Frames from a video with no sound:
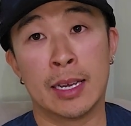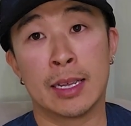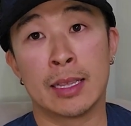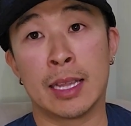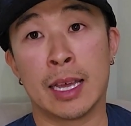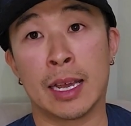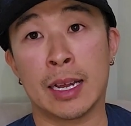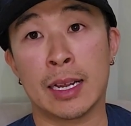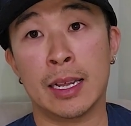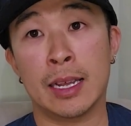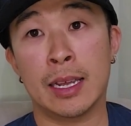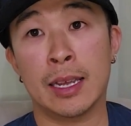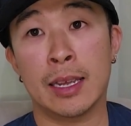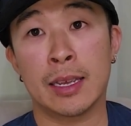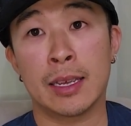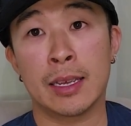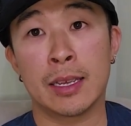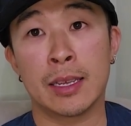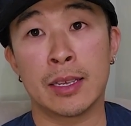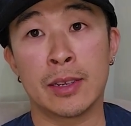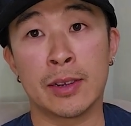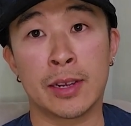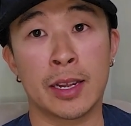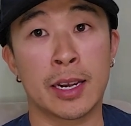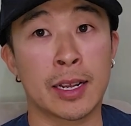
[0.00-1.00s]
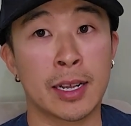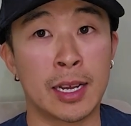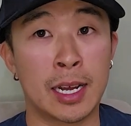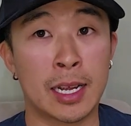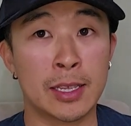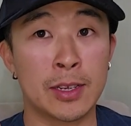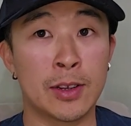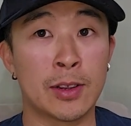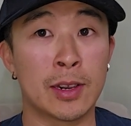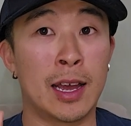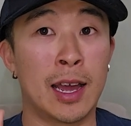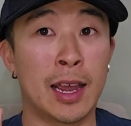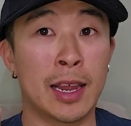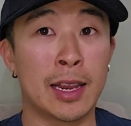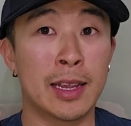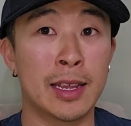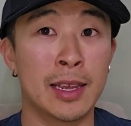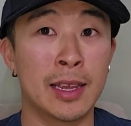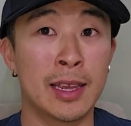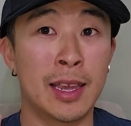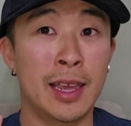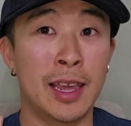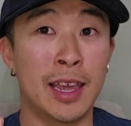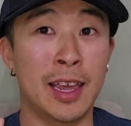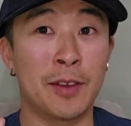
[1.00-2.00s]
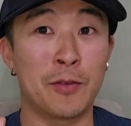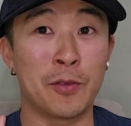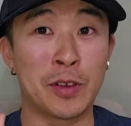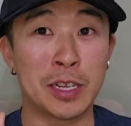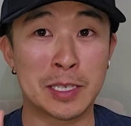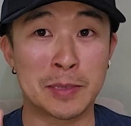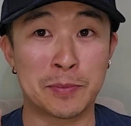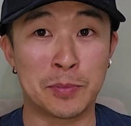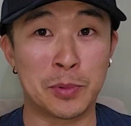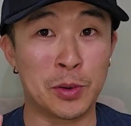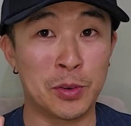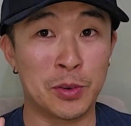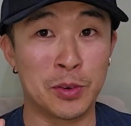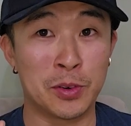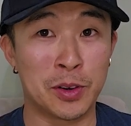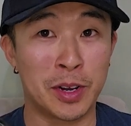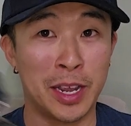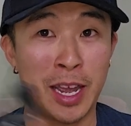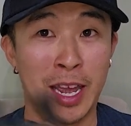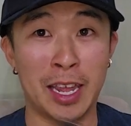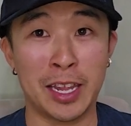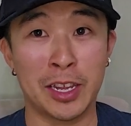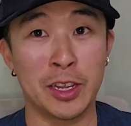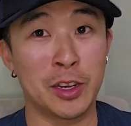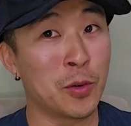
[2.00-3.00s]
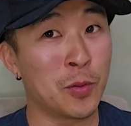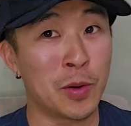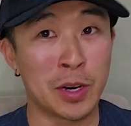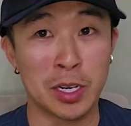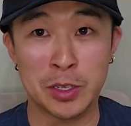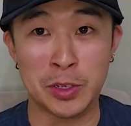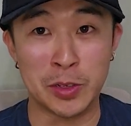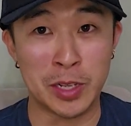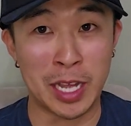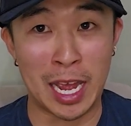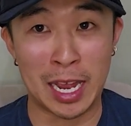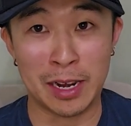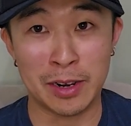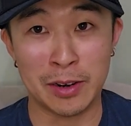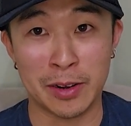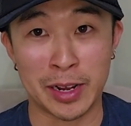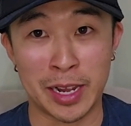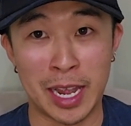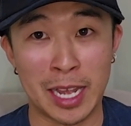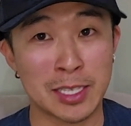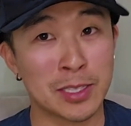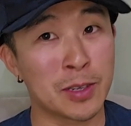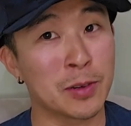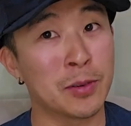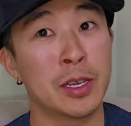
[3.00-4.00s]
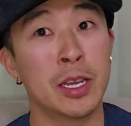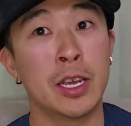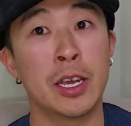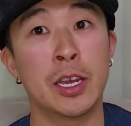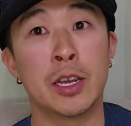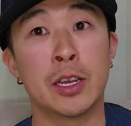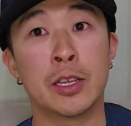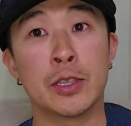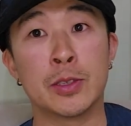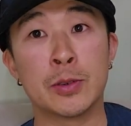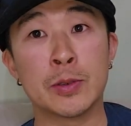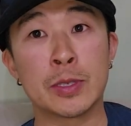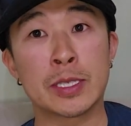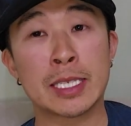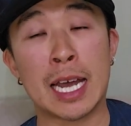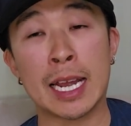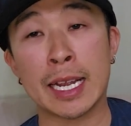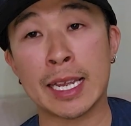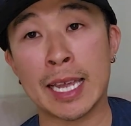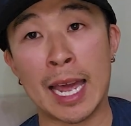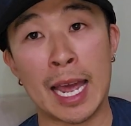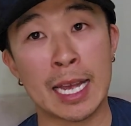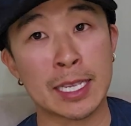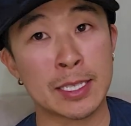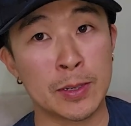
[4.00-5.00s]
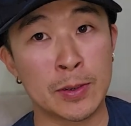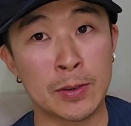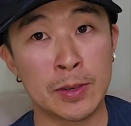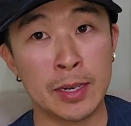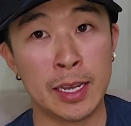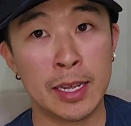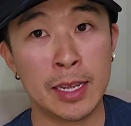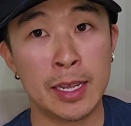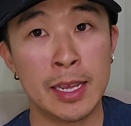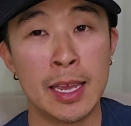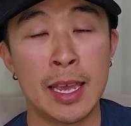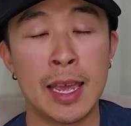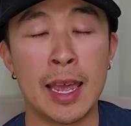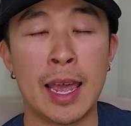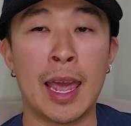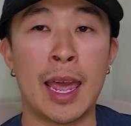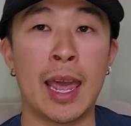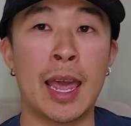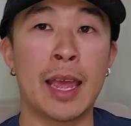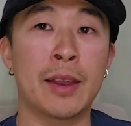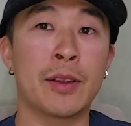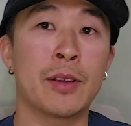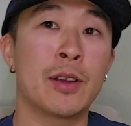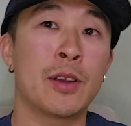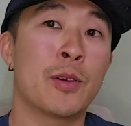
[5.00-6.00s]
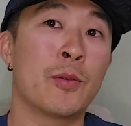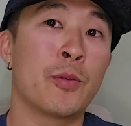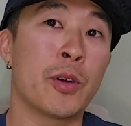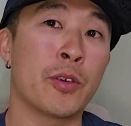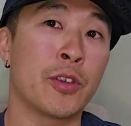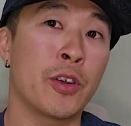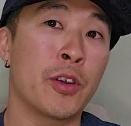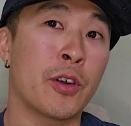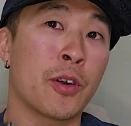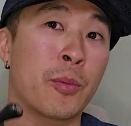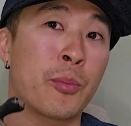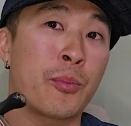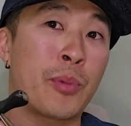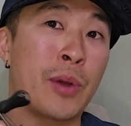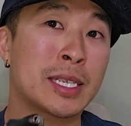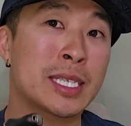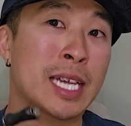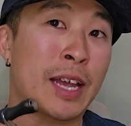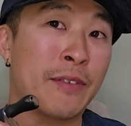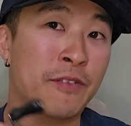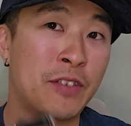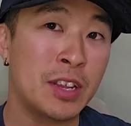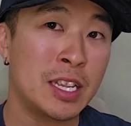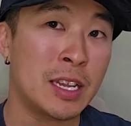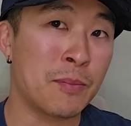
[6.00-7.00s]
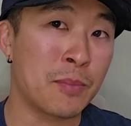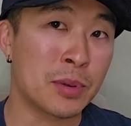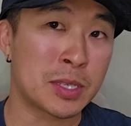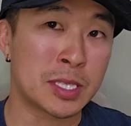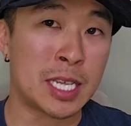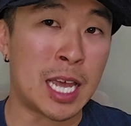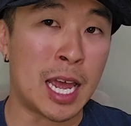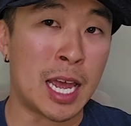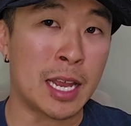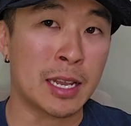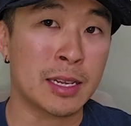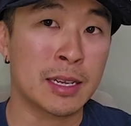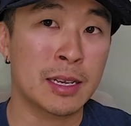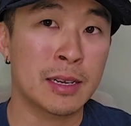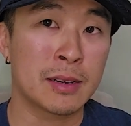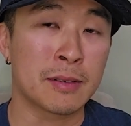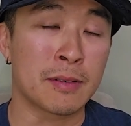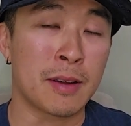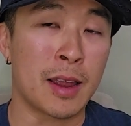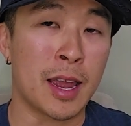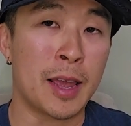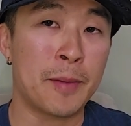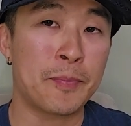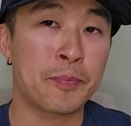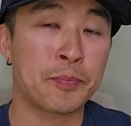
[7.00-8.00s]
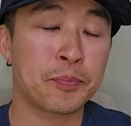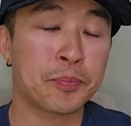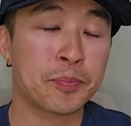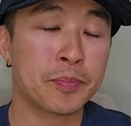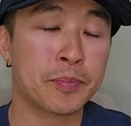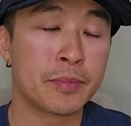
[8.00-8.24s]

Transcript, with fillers: likely you're gonna cut your line and re-spool, okay? And you don't want to do that, okay? So do side cast only, and with your brakes at 50%, right?